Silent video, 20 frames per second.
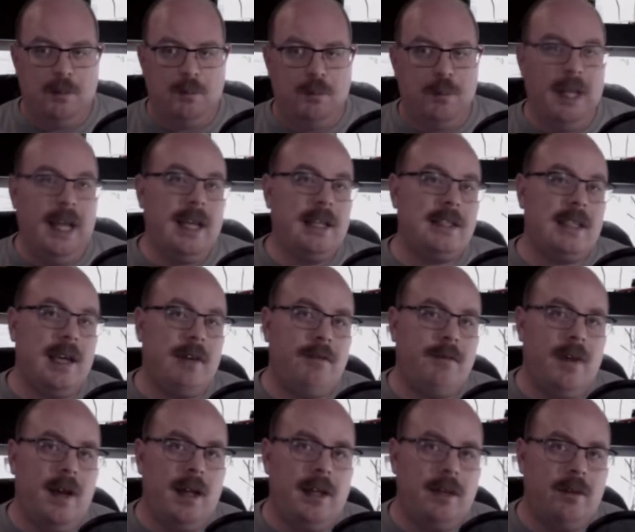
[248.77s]
plants I
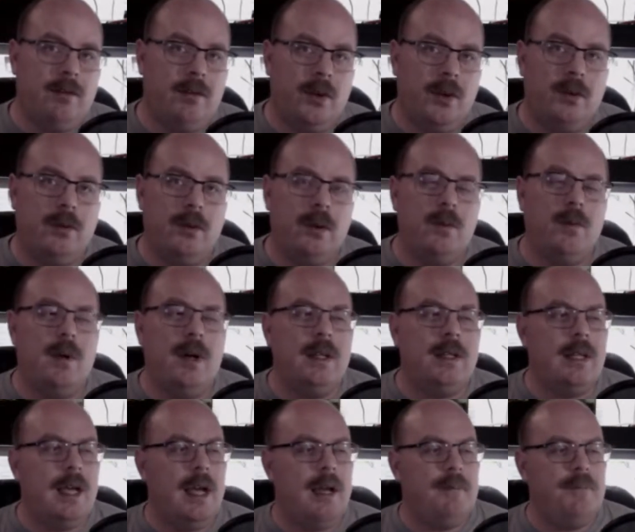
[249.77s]
find, the fruit and
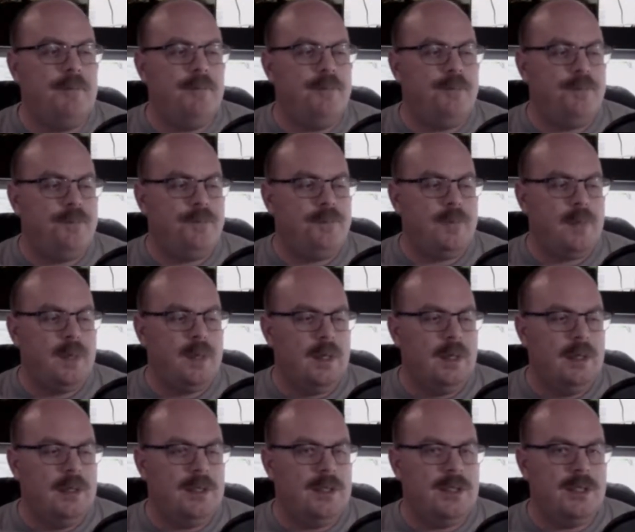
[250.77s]
whatnot.
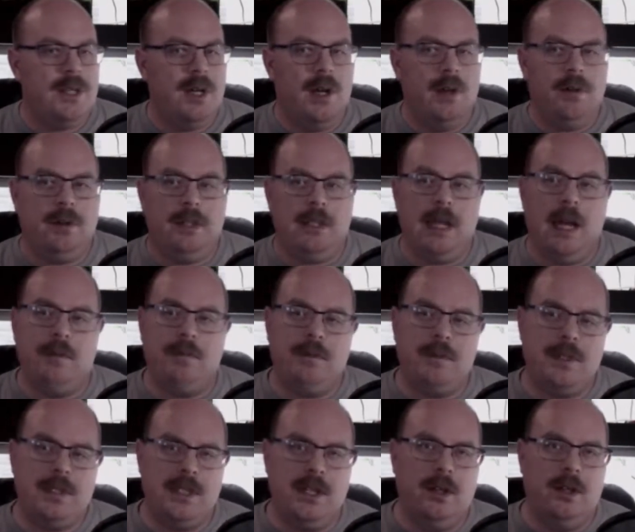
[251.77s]
So, because I'm
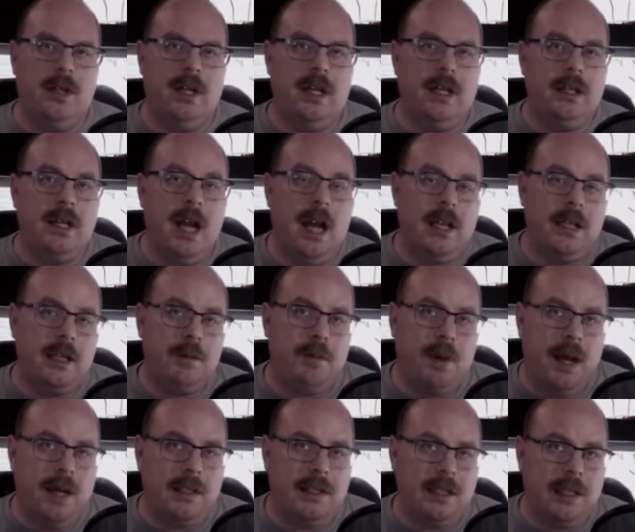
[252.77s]
still a
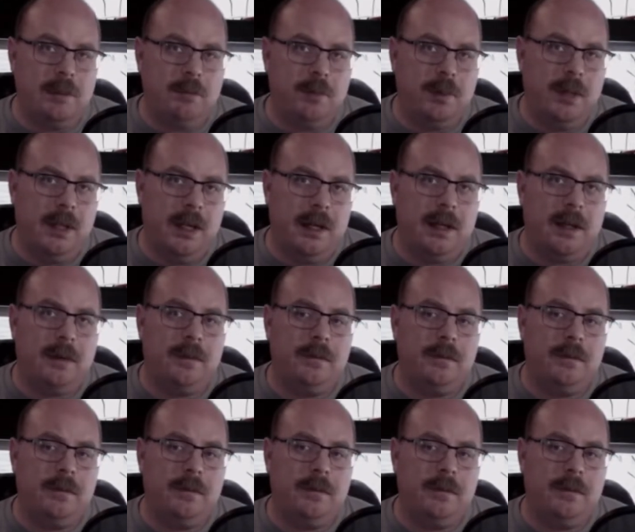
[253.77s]
non-depositing player.